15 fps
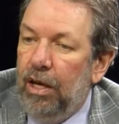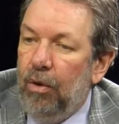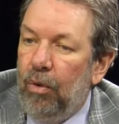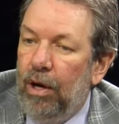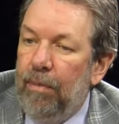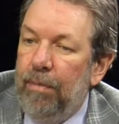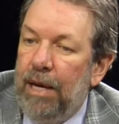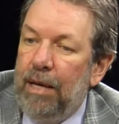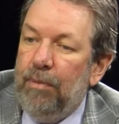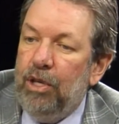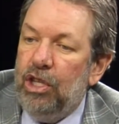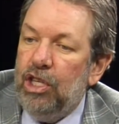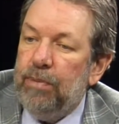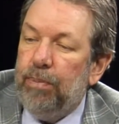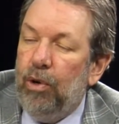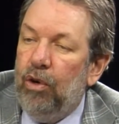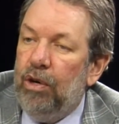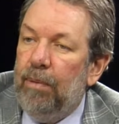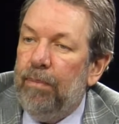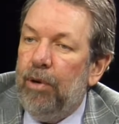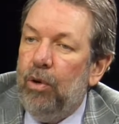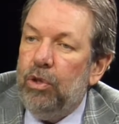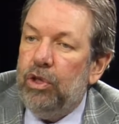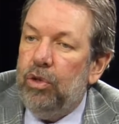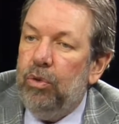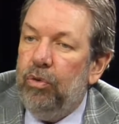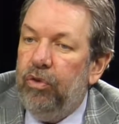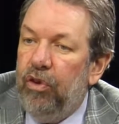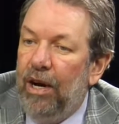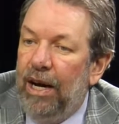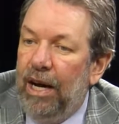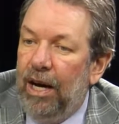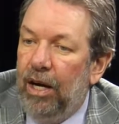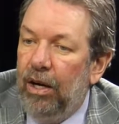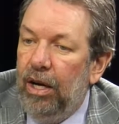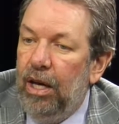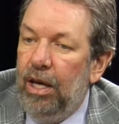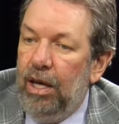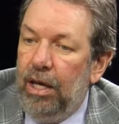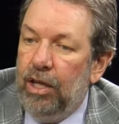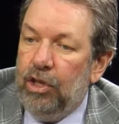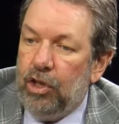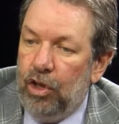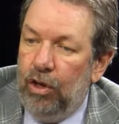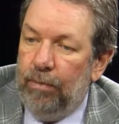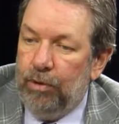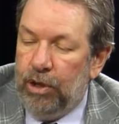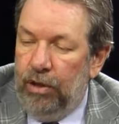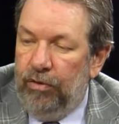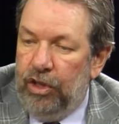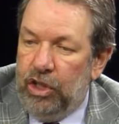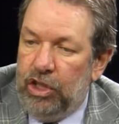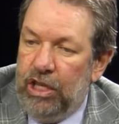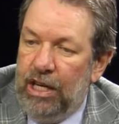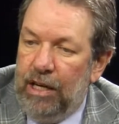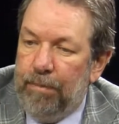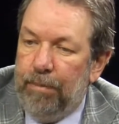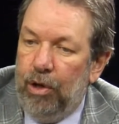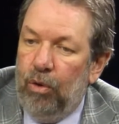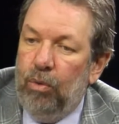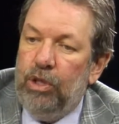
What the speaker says: well, maybe this program goes too far in terms of the Senate bill,